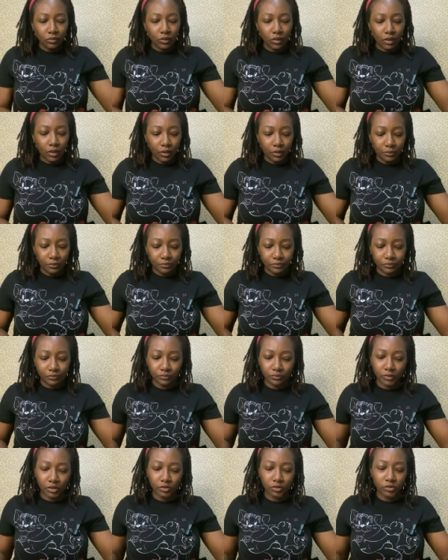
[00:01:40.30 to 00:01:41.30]
Okay?
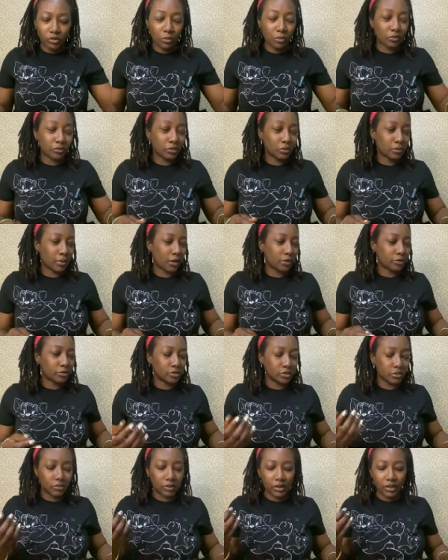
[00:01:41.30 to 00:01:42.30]
Some of you might
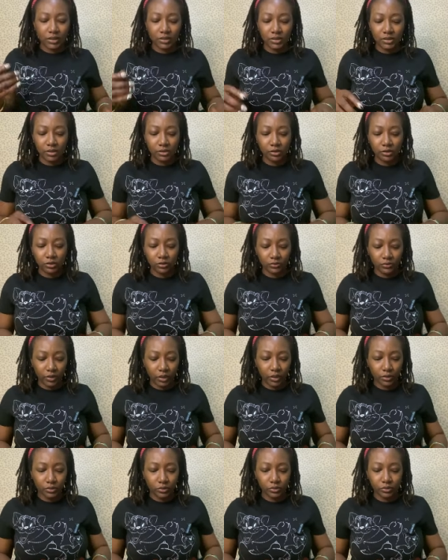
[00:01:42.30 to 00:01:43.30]
also be getting new
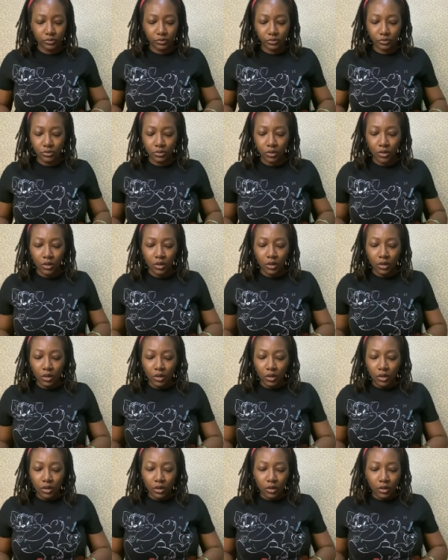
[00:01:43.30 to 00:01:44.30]
vehicles.
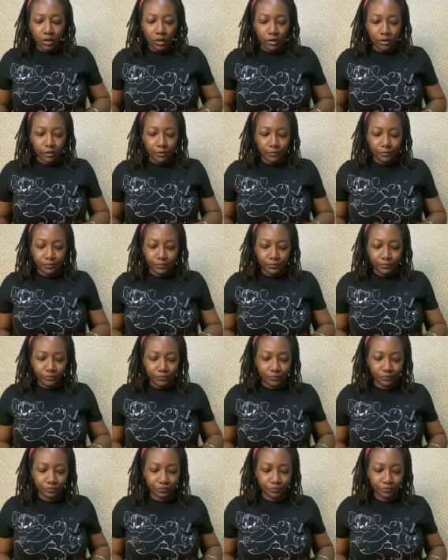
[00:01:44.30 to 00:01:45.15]
Getting